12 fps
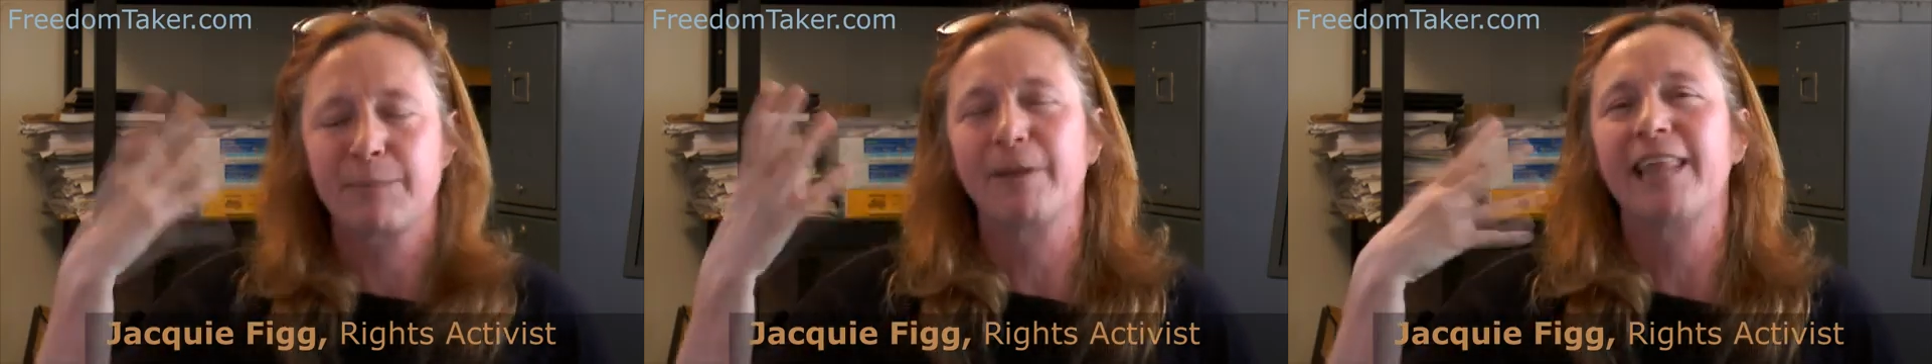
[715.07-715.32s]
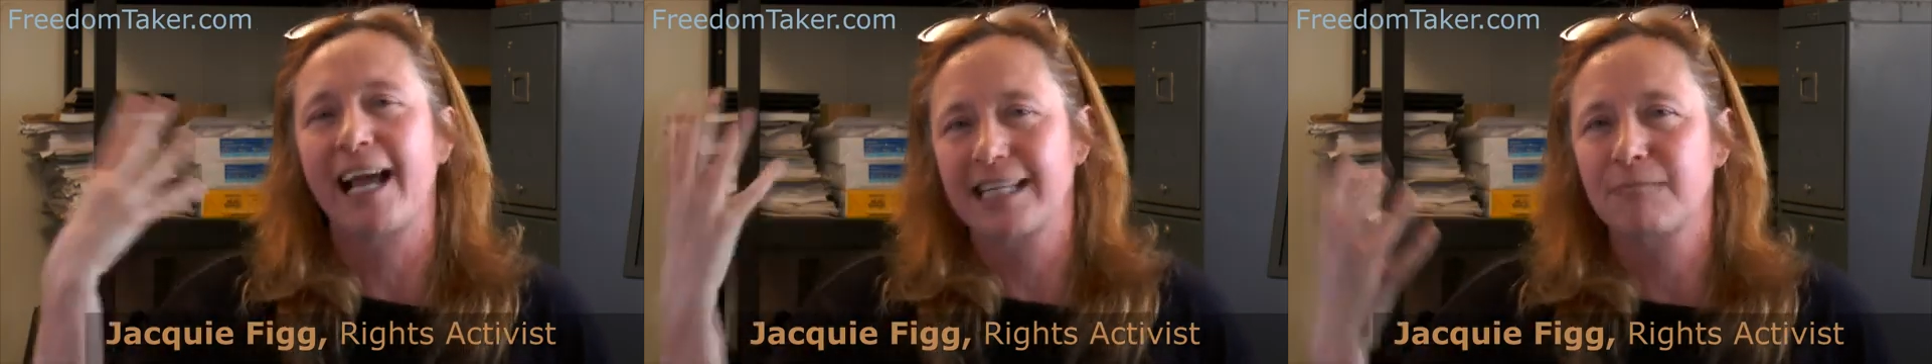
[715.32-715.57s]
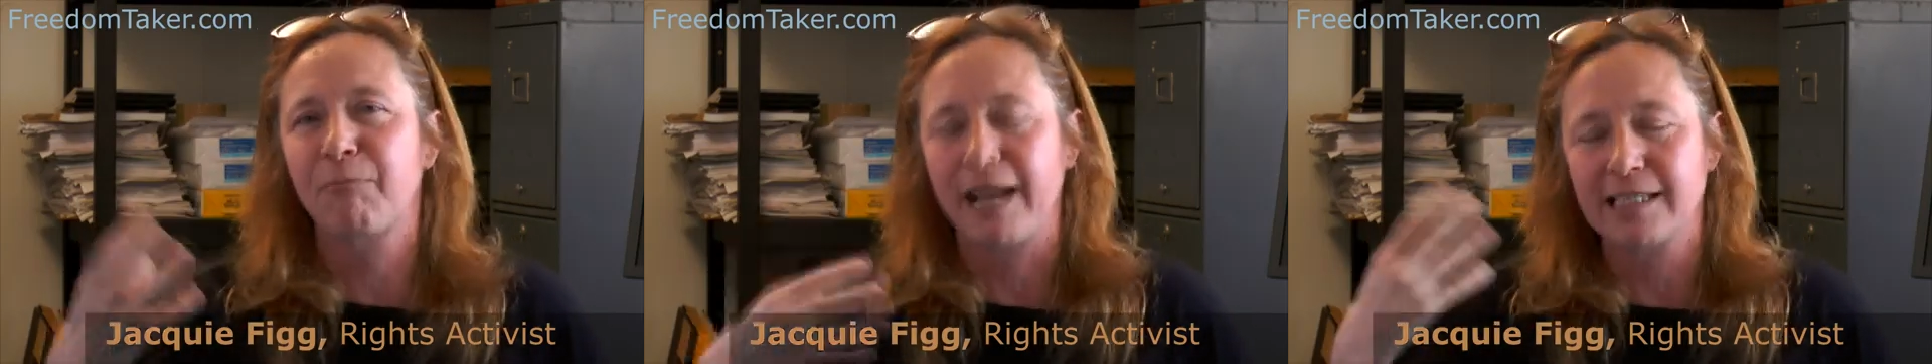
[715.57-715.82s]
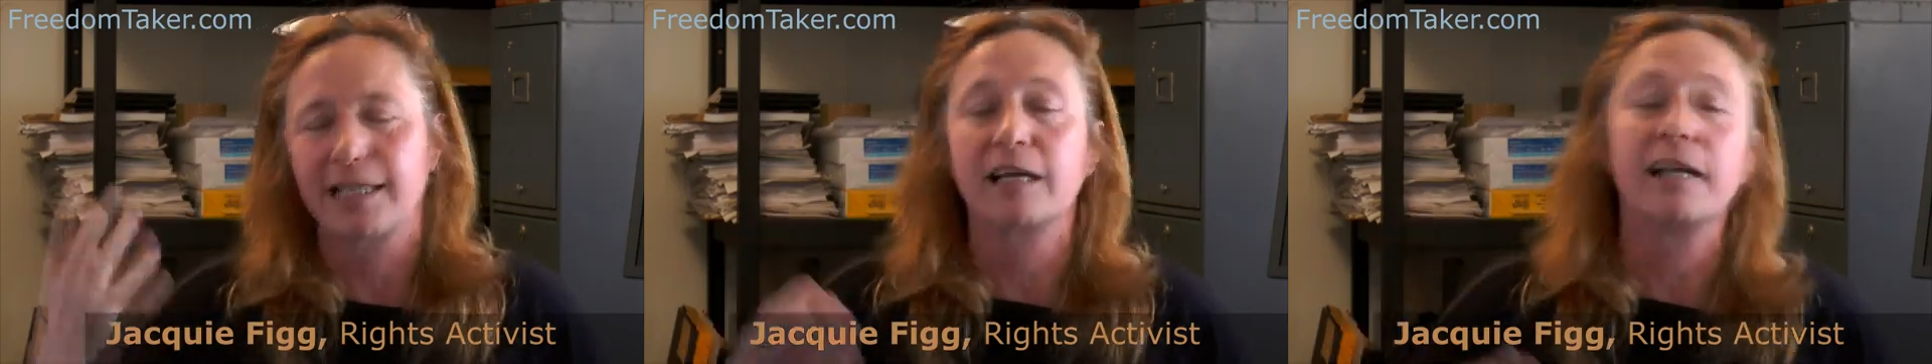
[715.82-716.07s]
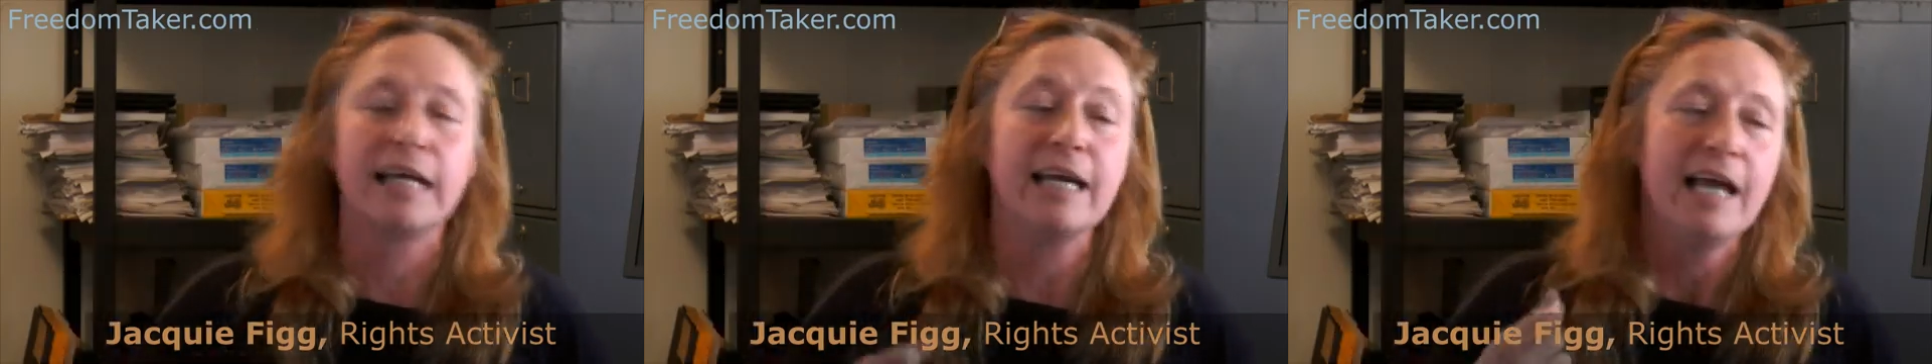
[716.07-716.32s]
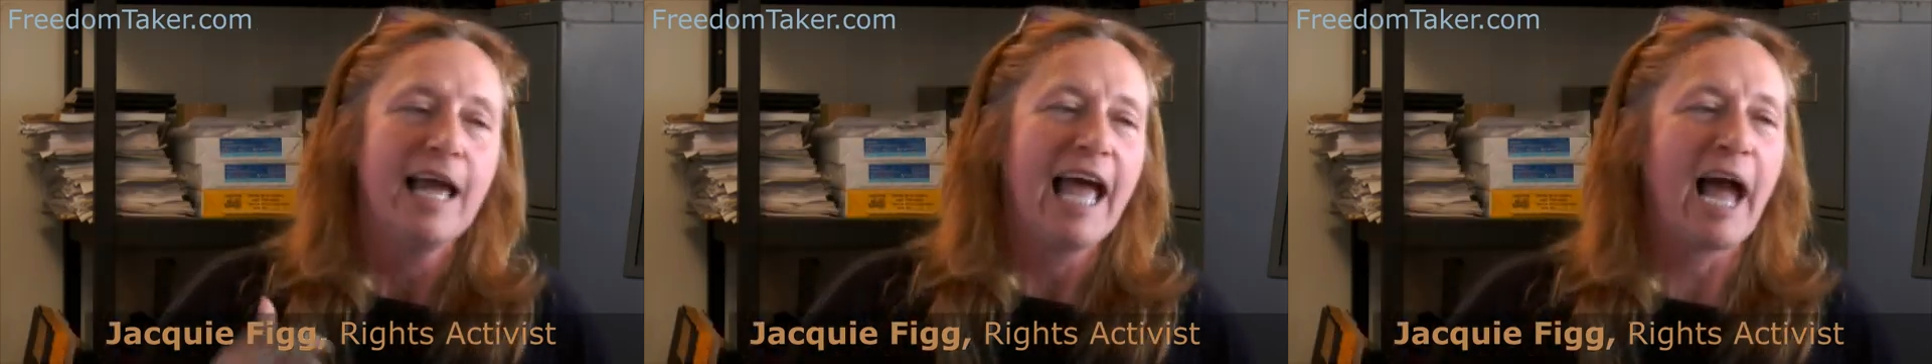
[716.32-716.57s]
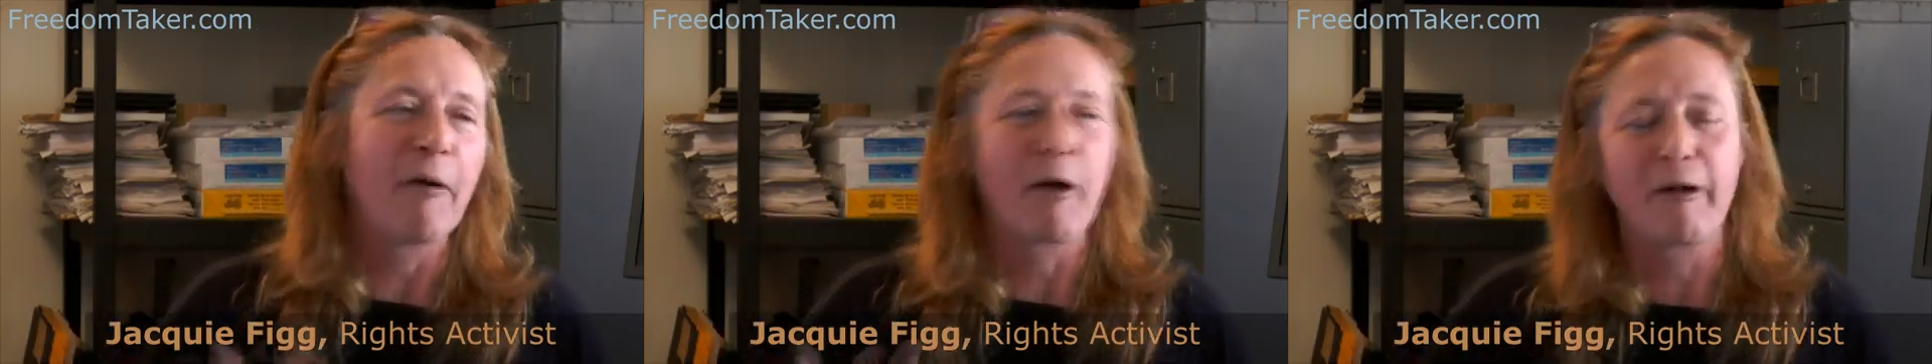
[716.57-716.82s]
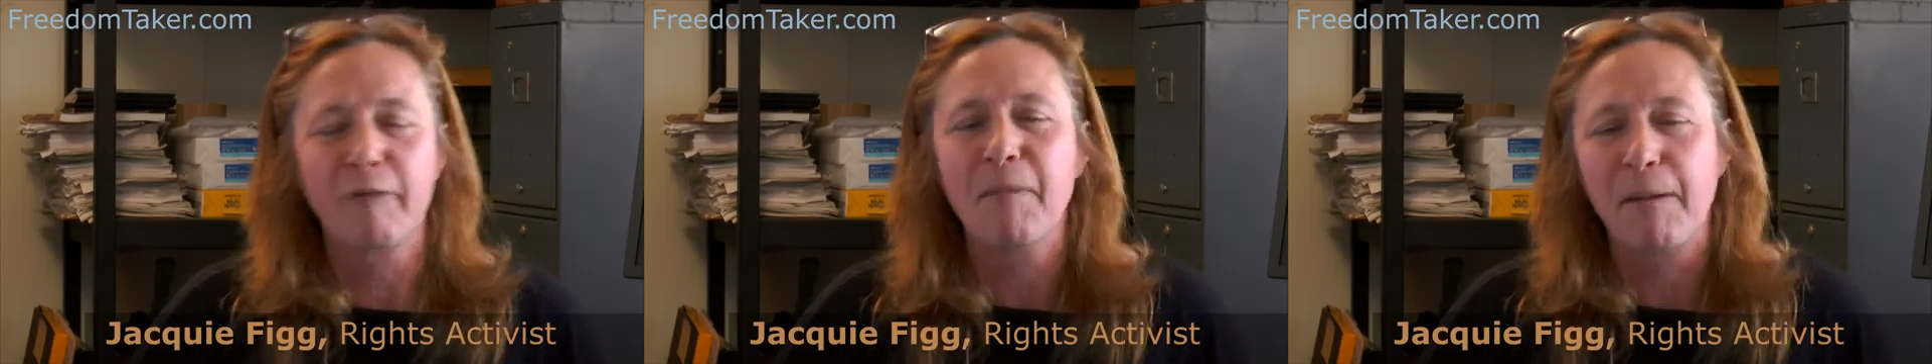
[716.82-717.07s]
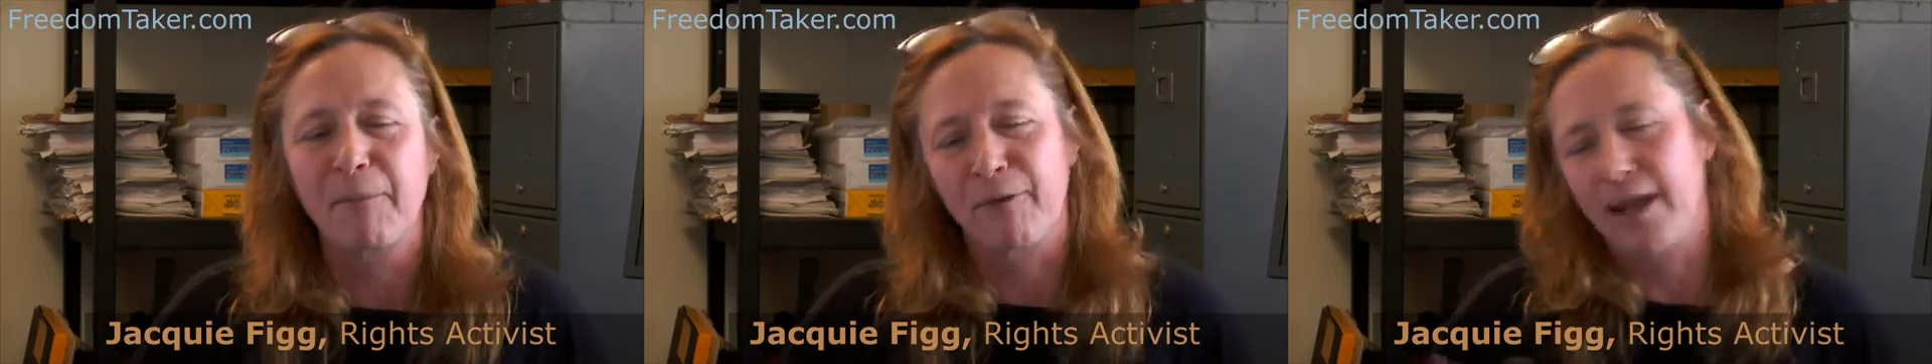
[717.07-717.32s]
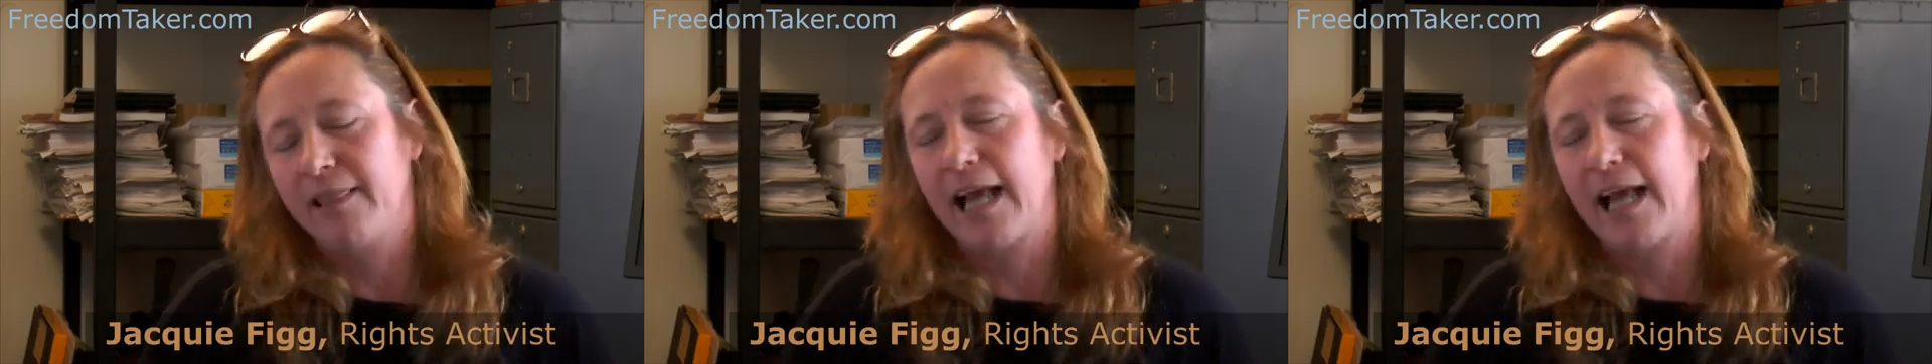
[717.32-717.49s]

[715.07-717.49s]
but that's basically how I remember it.